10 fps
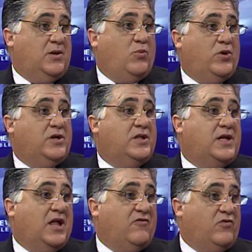appointed to the
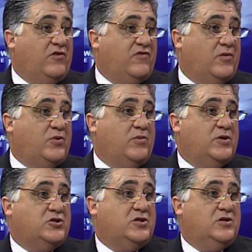California Film
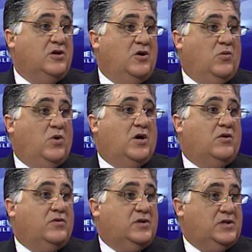Commission
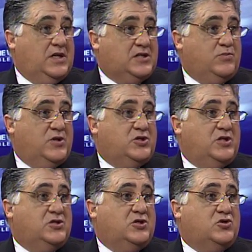where its mission
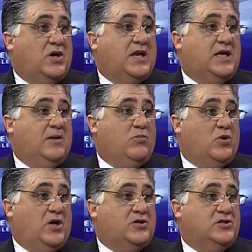is to try to keep
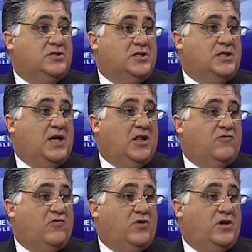productions in
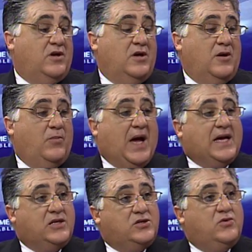California.
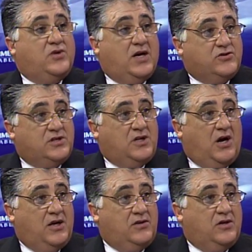Back in
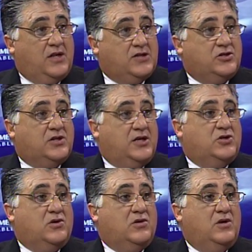2009, the
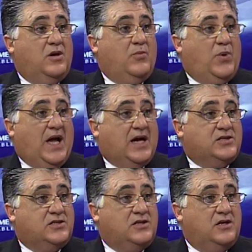legislature
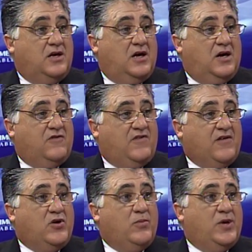passed uh,
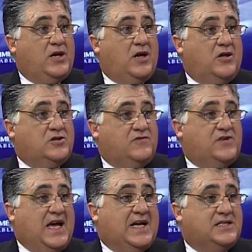$500 million of
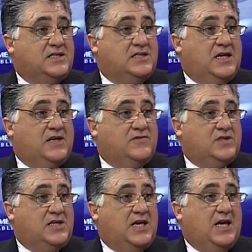tax incentives
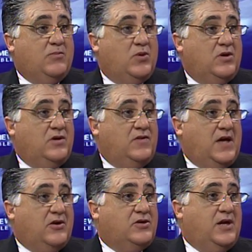to keep the
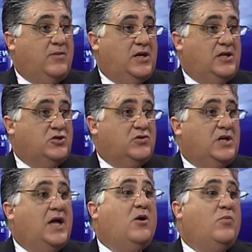entertainment industry,
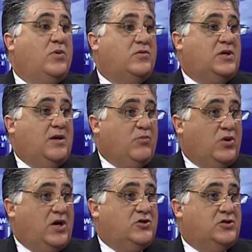to help keep
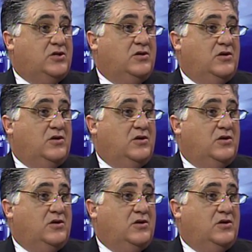production